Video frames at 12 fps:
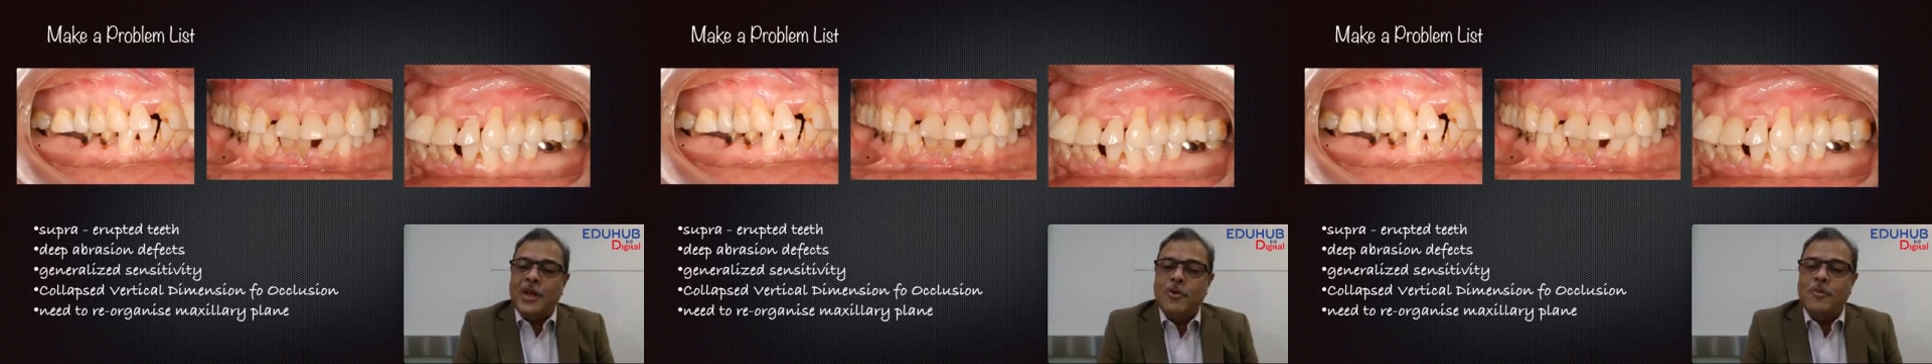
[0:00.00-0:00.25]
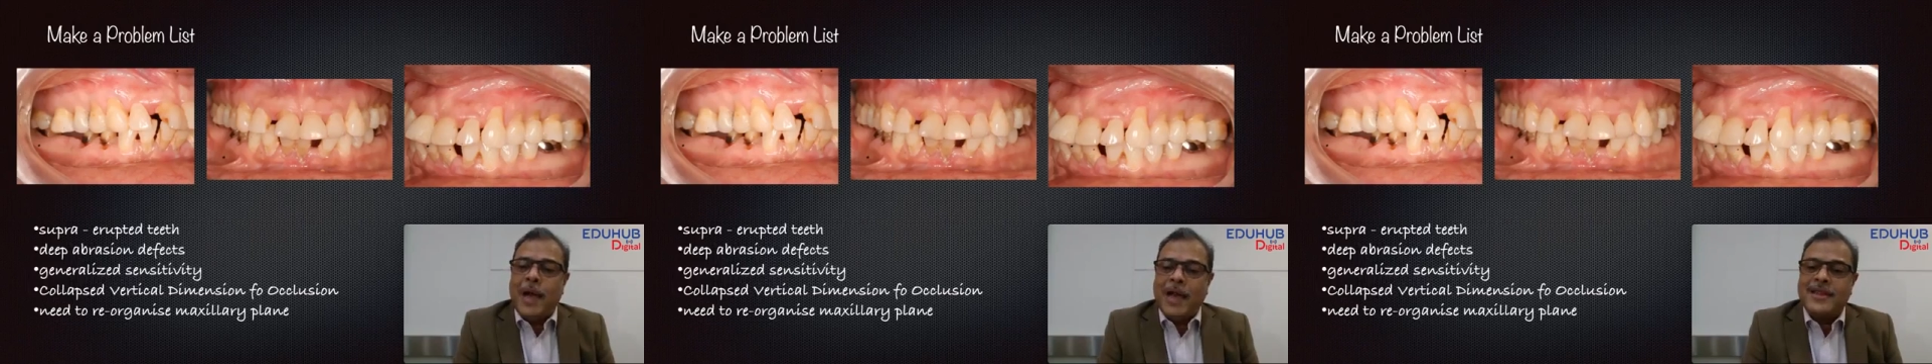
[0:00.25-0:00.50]

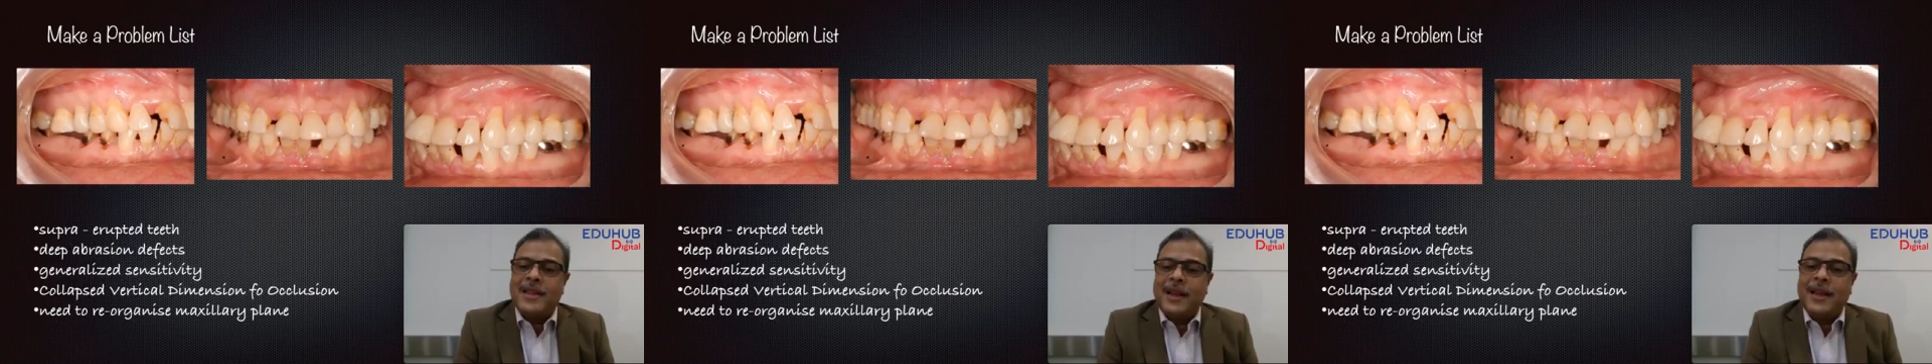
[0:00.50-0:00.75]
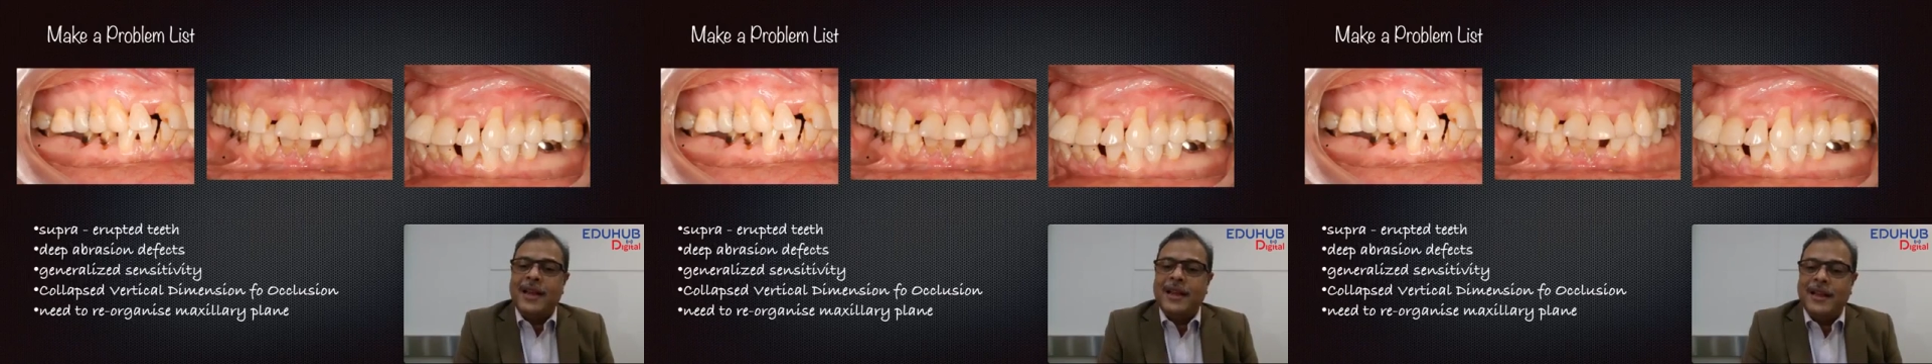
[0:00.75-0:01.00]

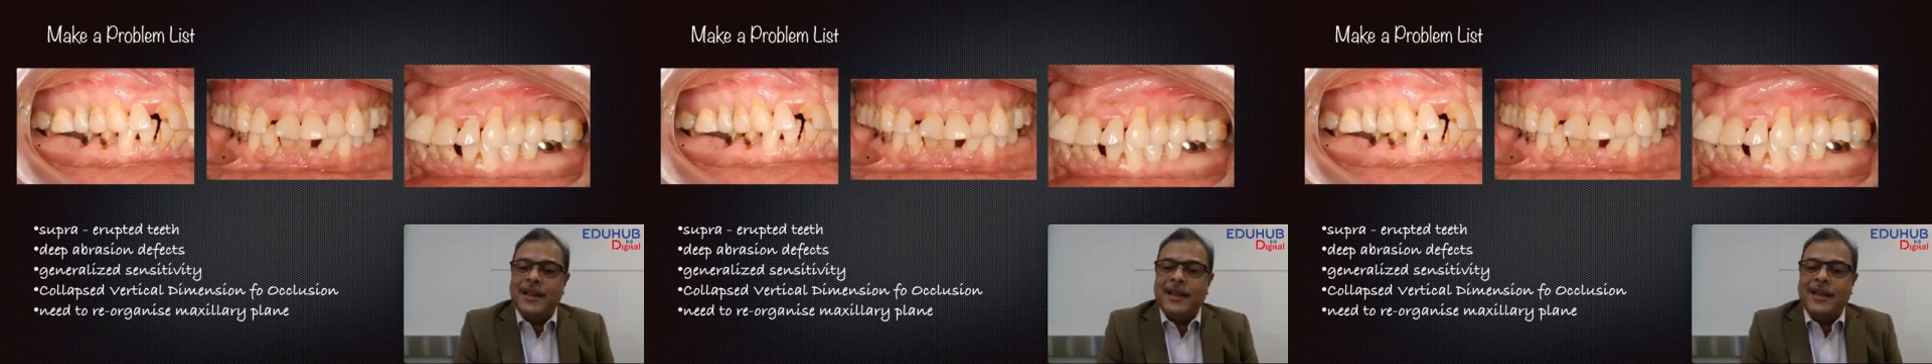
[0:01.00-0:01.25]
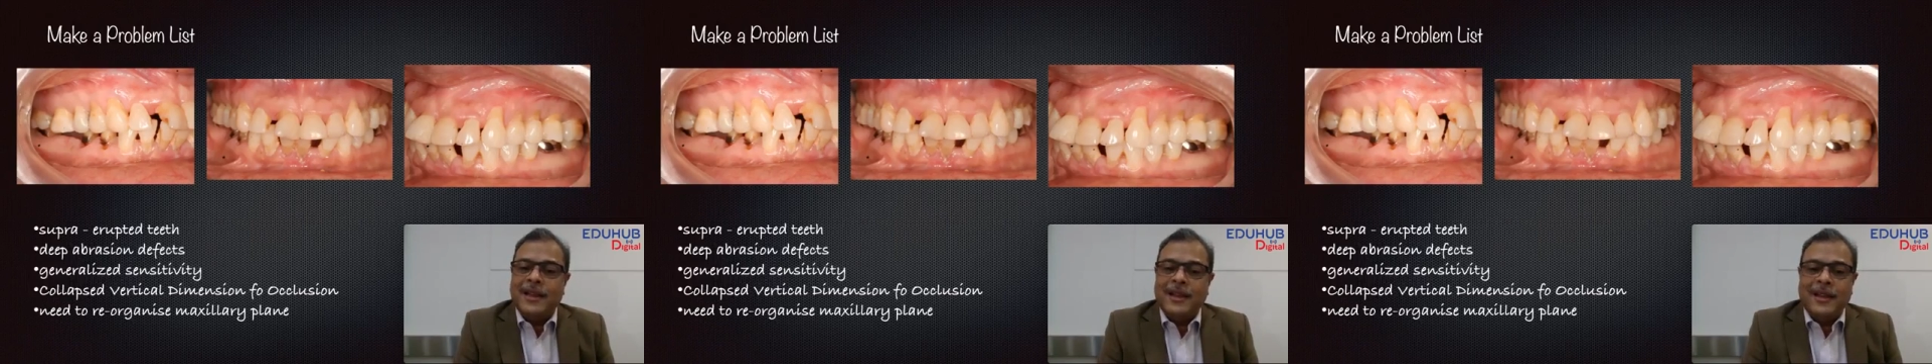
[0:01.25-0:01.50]
maxillary
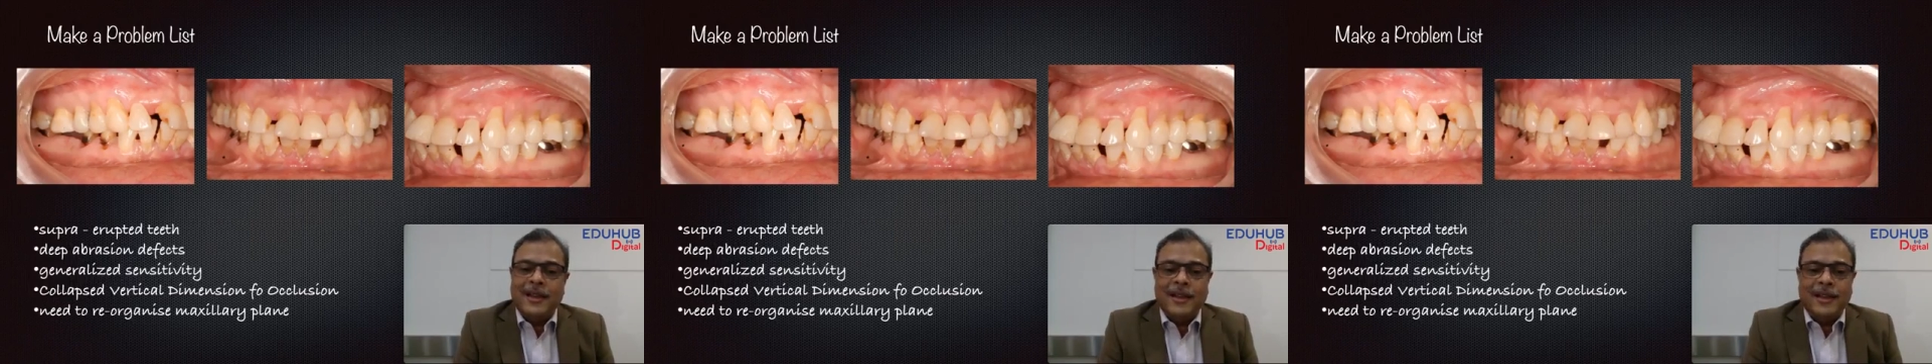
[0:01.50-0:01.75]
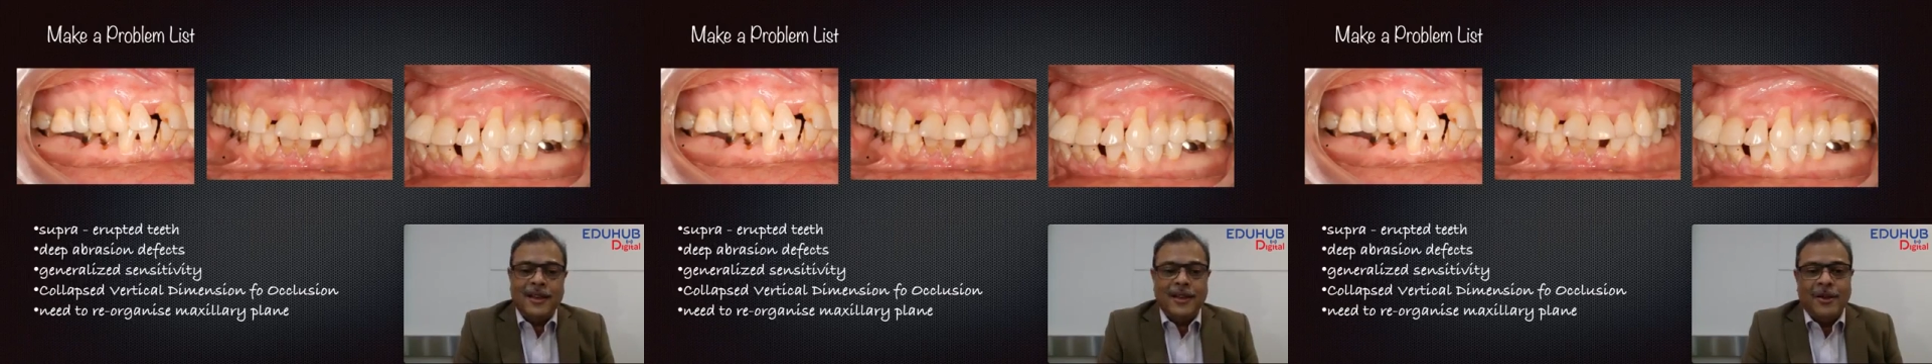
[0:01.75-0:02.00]

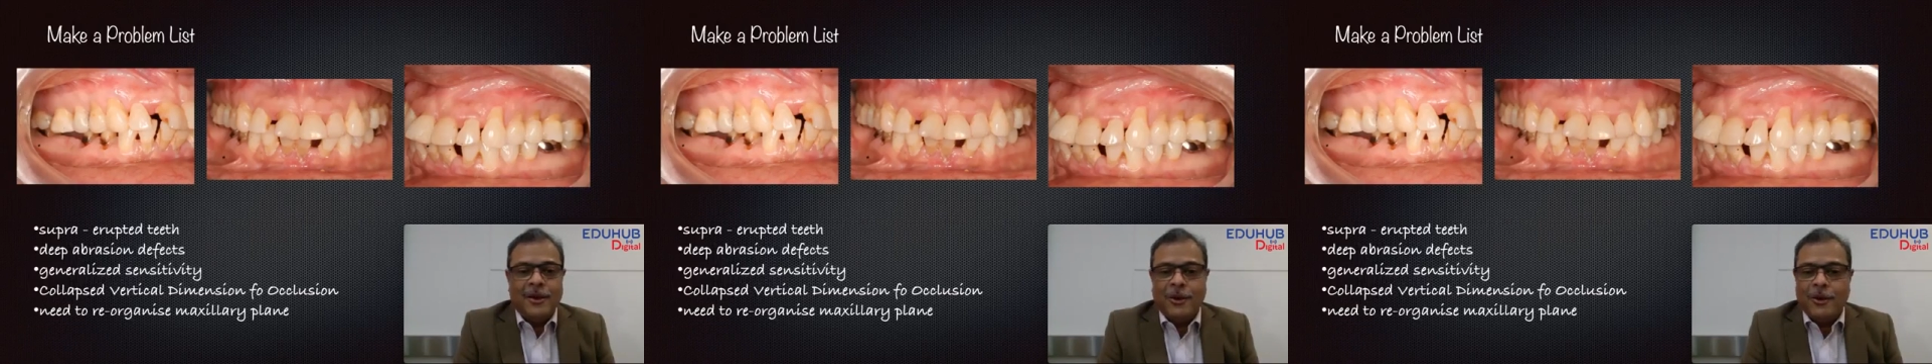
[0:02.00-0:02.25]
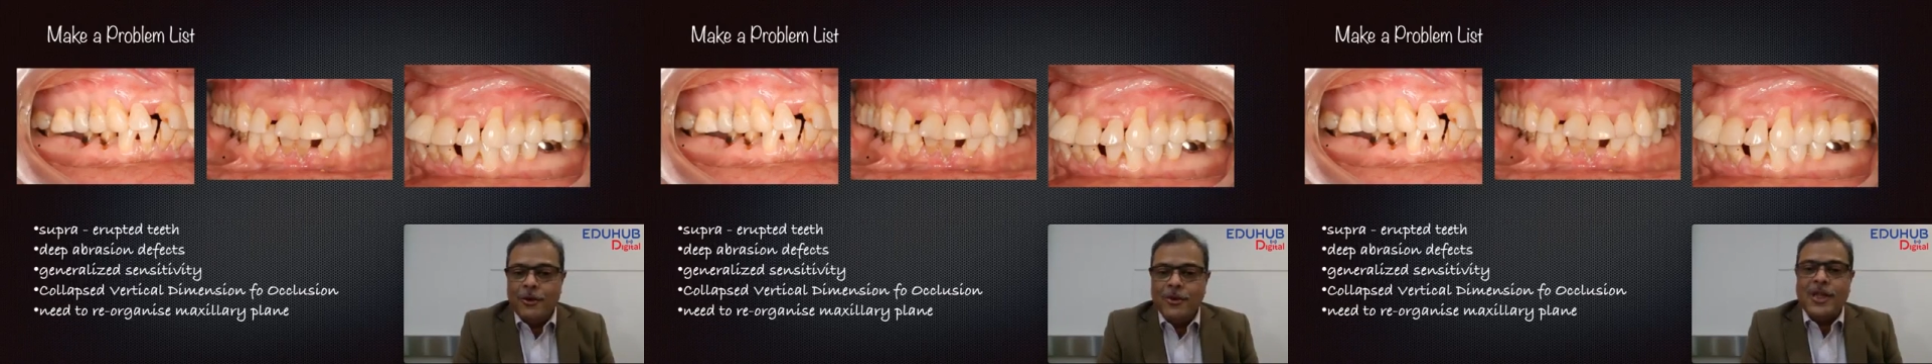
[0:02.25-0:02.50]

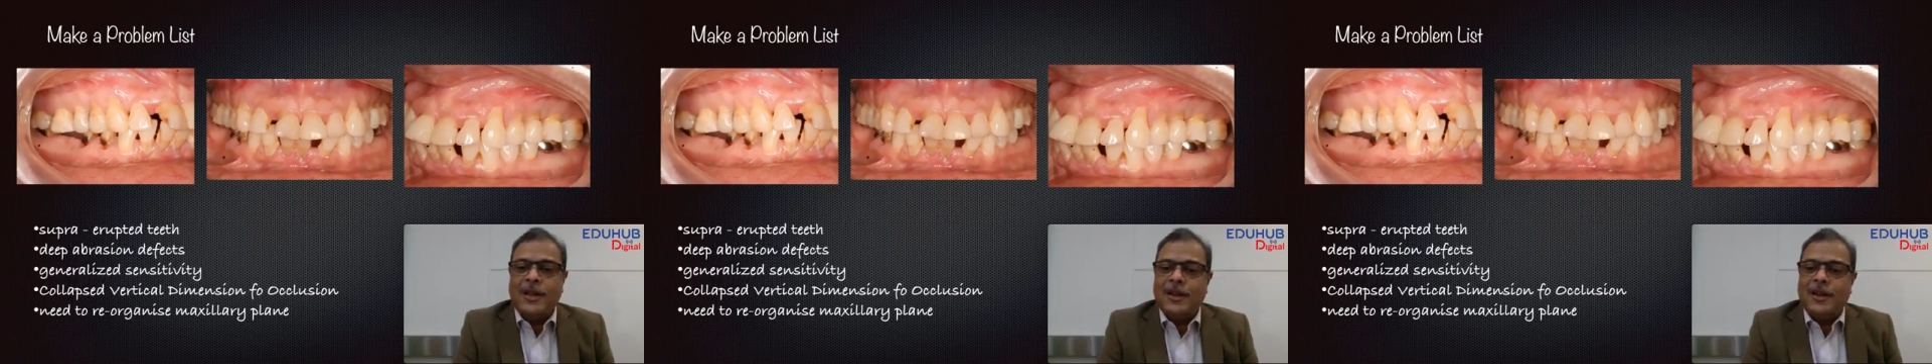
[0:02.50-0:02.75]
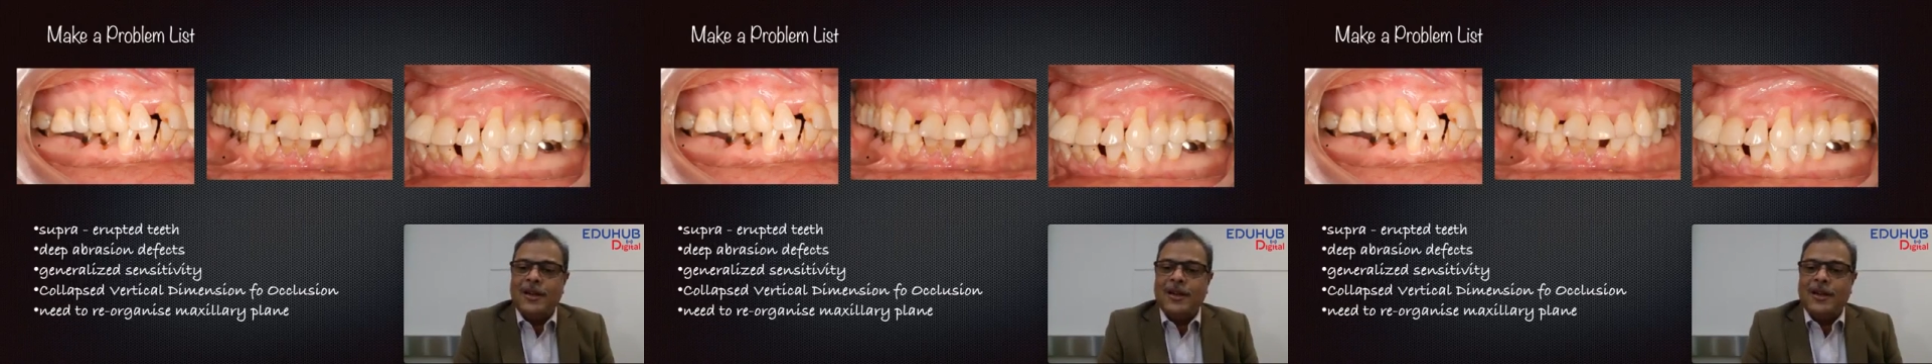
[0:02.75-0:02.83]
occlusal